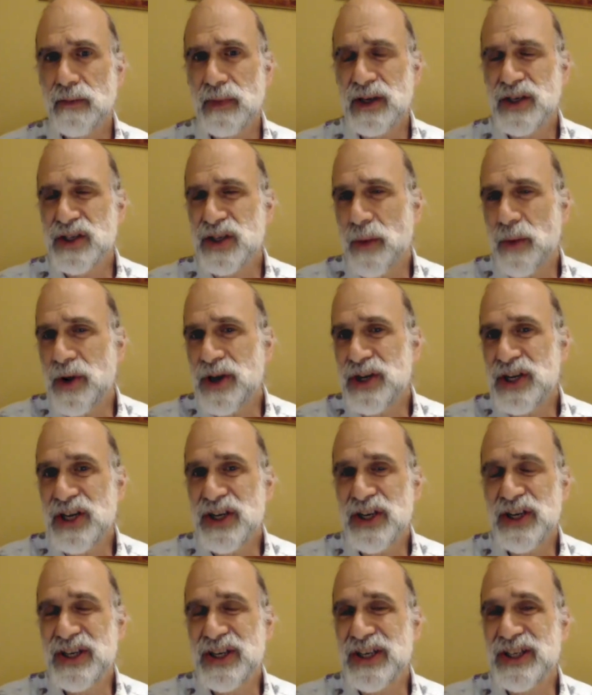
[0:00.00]
someone
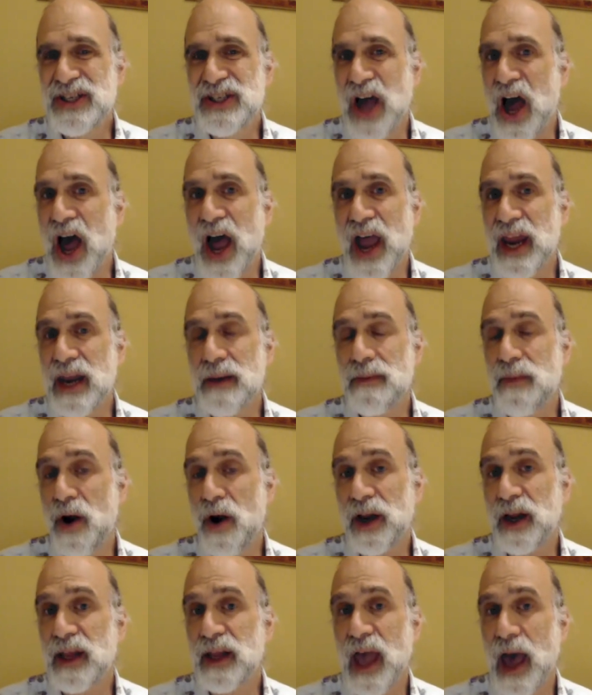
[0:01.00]
didn't design
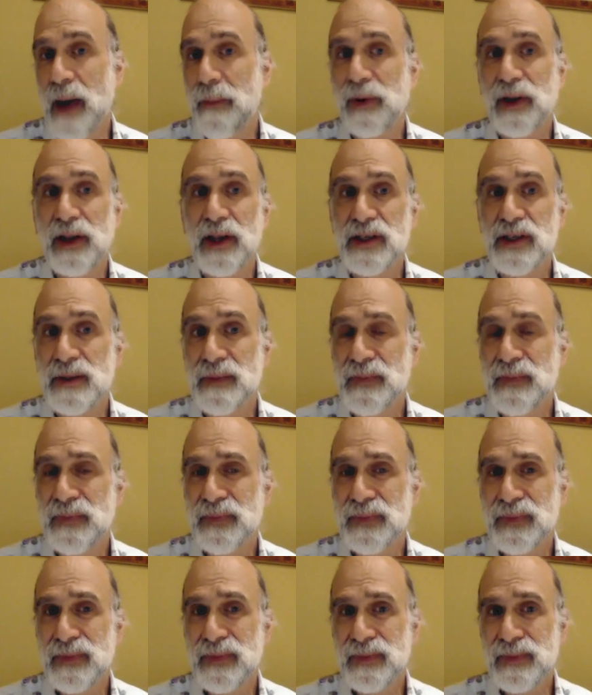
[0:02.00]
market capitalism.
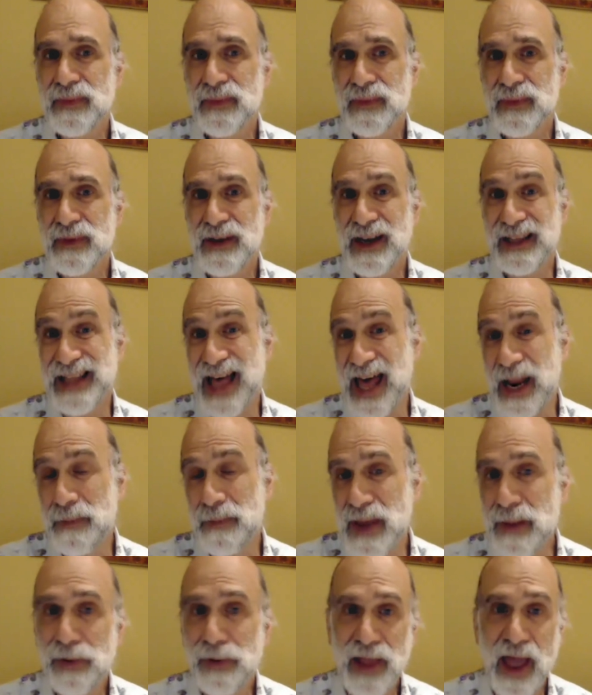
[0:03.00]
A lot of
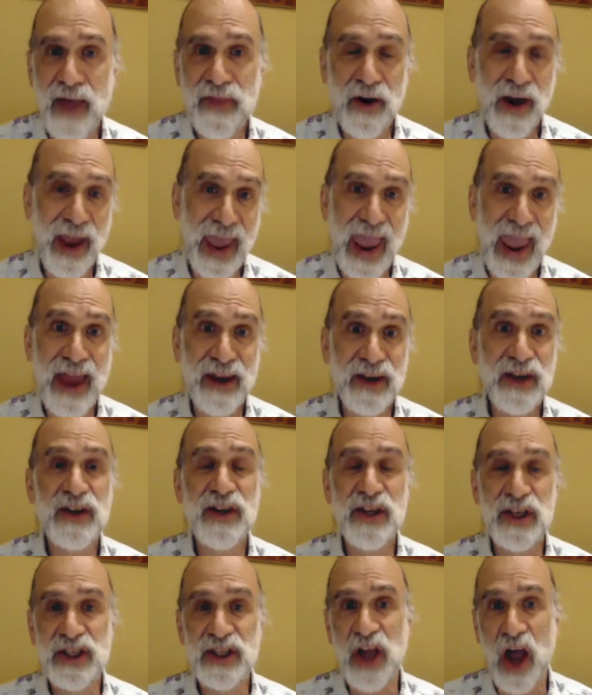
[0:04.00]
people had their hand
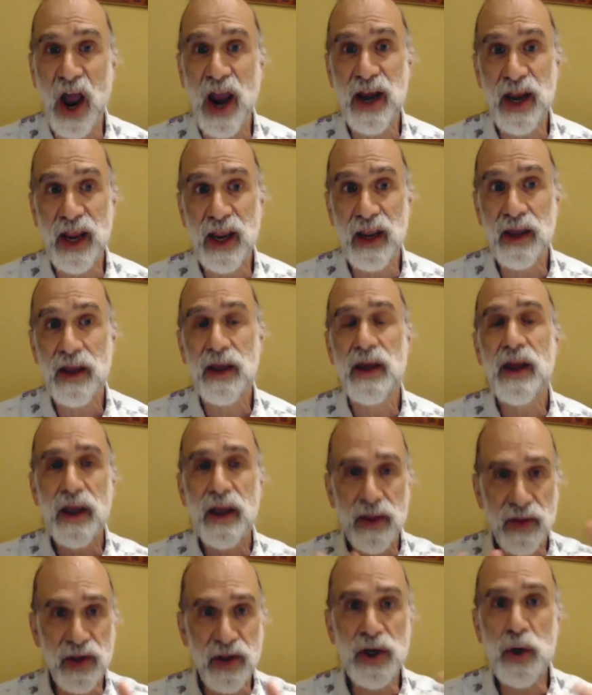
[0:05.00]
in designing
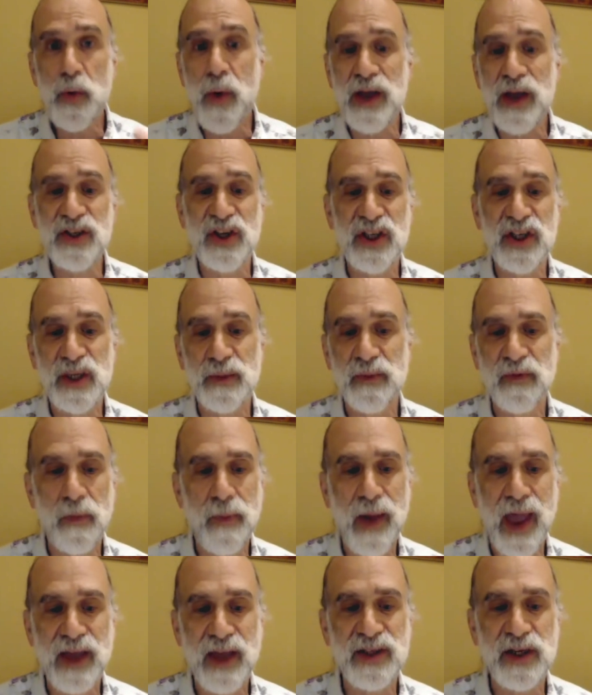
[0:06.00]
the U.S. system for
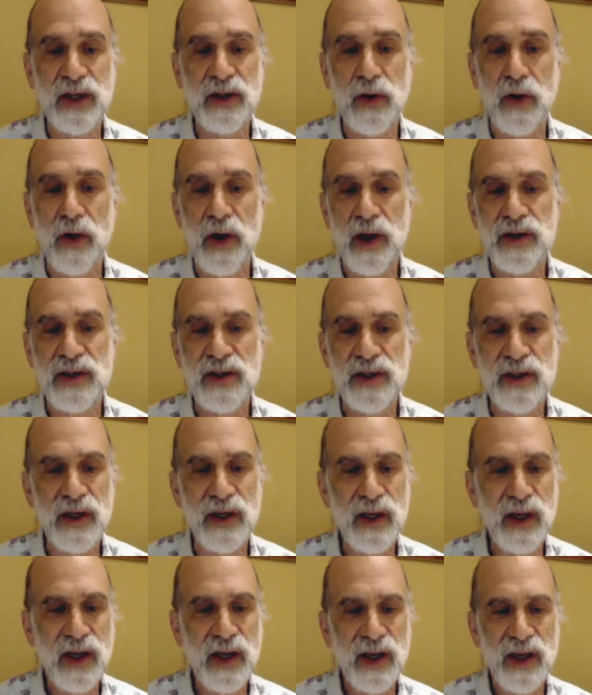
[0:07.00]
passing laws.
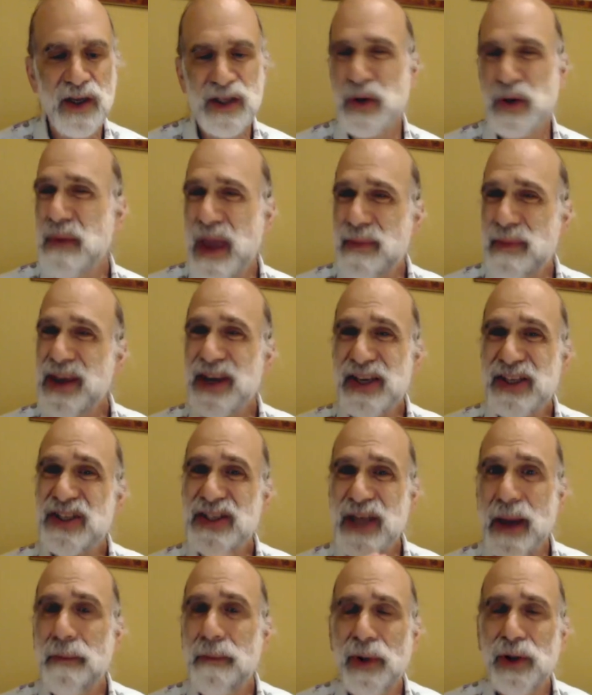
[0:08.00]
So maybe
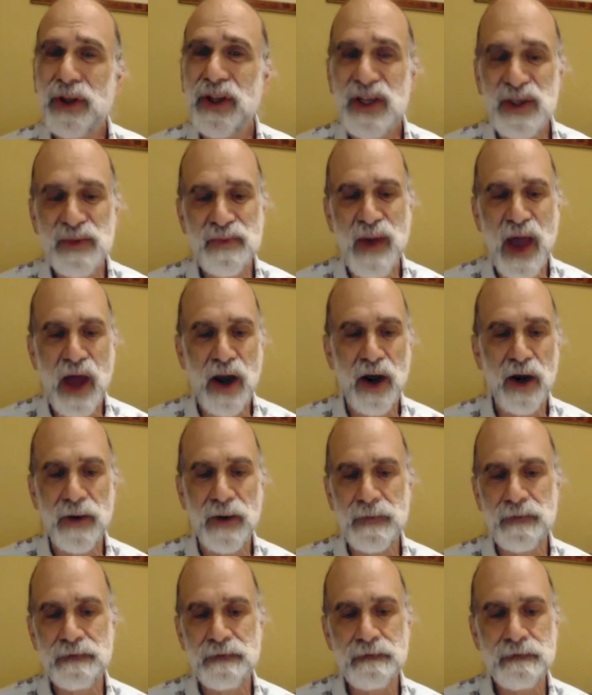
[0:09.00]
assembled is better.
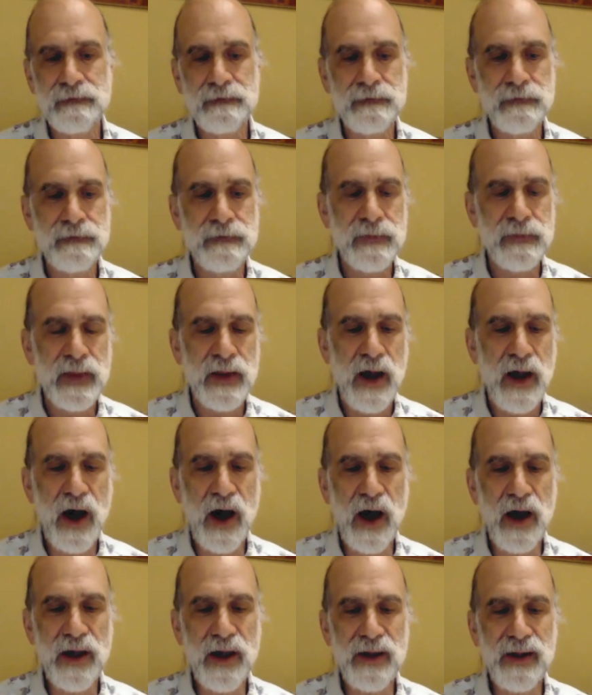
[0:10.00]

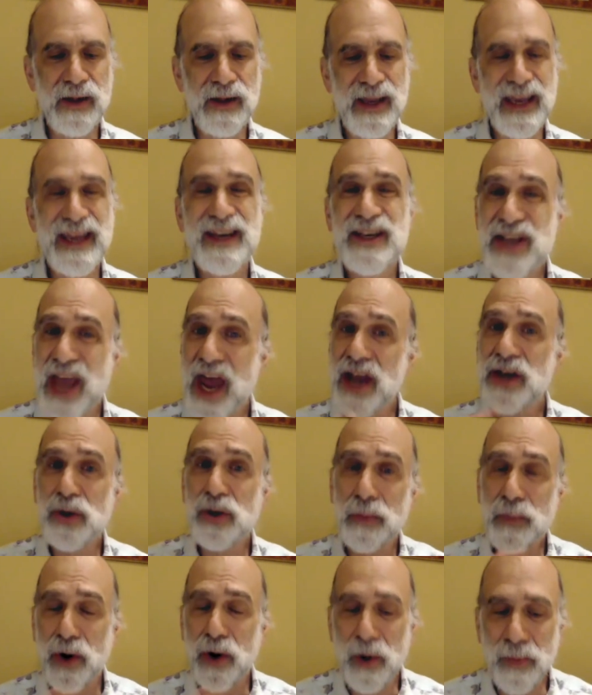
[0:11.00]
Uh, intent
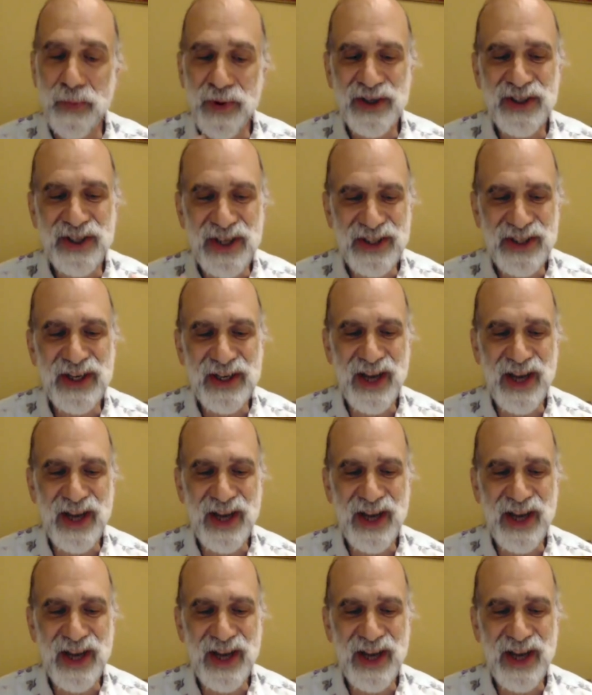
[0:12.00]
or purpose isn't